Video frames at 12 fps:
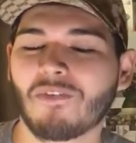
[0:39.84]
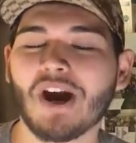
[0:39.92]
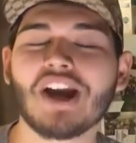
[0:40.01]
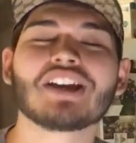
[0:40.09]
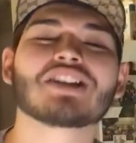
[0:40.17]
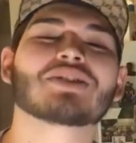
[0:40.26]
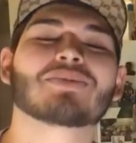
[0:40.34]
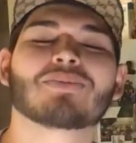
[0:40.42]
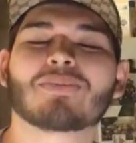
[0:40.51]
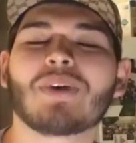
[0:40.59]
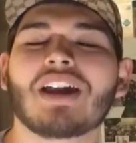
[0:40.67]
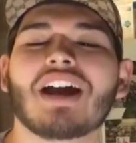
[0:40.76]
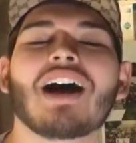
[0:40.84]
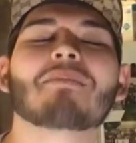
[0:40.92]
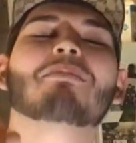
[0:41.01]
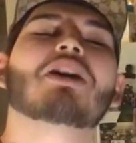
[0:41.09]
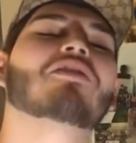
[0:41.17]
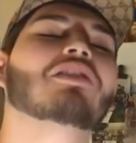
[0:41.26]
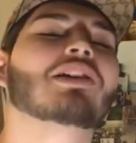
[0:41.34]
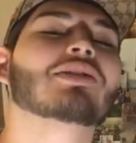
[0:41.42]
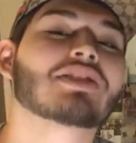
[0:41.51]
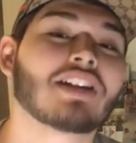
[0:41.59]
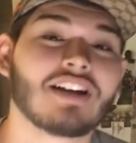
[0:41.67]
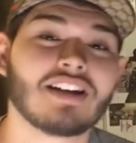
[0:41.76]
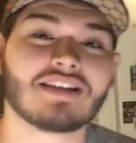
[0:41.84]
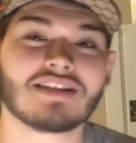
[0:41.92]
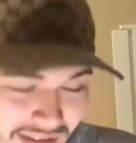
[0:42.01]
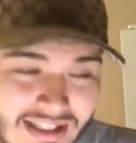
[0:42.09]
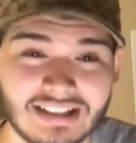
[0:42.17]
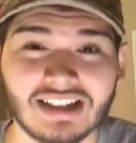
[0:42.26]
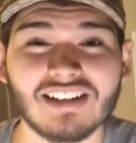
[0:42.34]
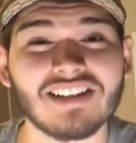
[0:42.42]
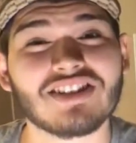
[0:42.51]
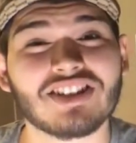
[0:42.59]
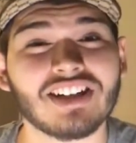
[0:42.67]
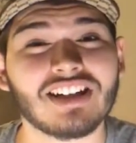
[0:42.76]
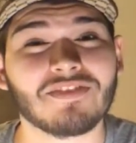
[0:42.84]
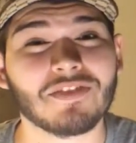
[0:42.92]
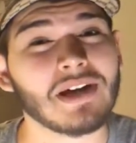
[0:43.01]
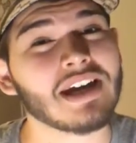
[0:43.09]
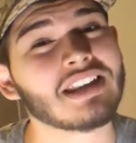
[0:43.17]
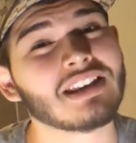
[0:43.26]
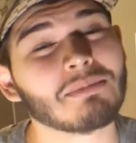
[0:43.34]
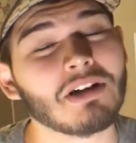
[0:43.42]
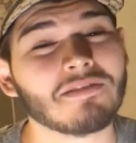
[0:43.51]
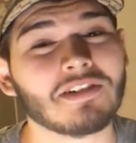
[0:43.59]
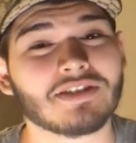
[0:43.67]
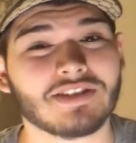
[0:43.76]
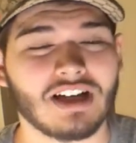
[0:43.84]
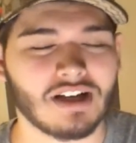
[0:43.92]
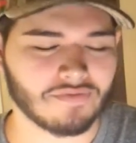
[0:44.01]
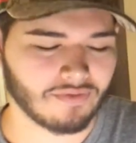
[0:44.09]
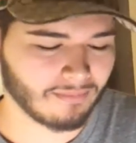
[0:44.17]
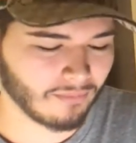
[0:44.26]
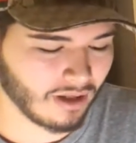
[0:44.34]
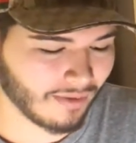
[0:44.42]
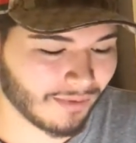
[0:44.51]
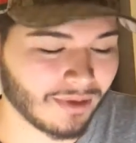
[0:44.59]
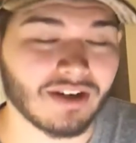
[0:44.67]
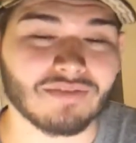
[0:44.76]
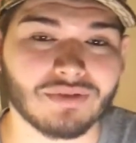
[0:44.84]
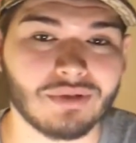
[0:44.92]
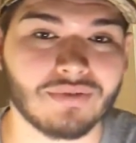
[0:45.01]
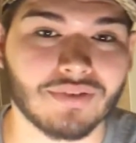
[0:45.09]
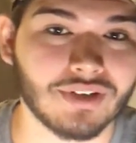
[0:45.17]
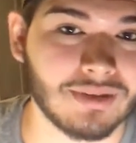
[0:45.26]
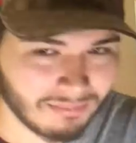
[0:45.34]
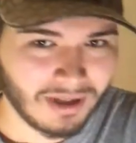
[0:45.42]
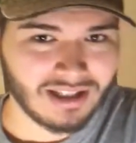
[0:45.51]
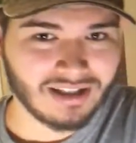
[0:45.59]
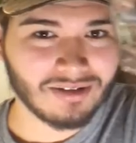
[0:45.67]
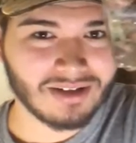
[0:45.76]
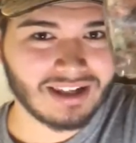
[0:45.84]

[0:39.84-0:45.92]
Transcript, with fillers: Frank's Red Hot Buffalo Sauce. That's the good shit if you didn't get the buffalo sauce from wherever you get food from. My little